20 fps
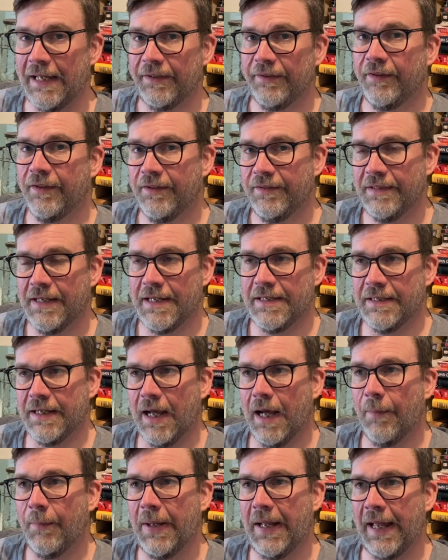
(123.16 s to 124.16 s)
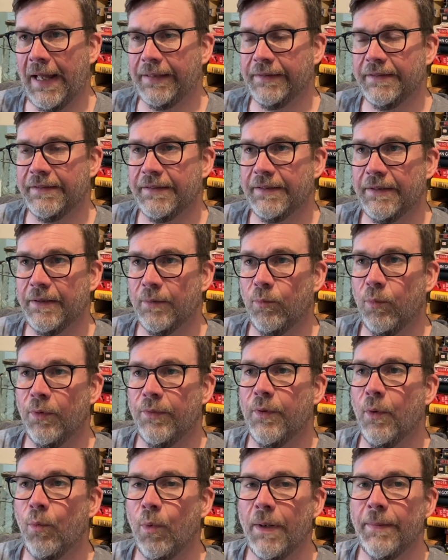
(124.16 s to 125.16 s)
setup, and
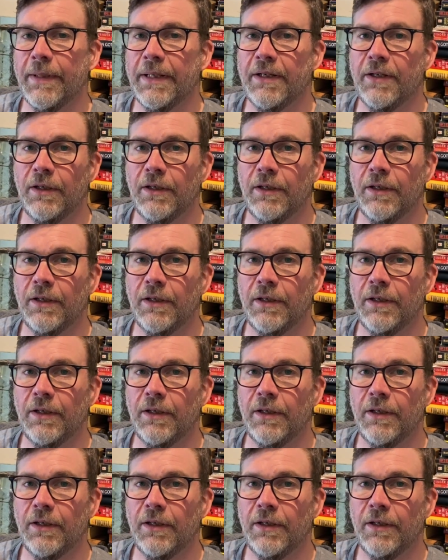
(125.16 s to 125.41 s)
the women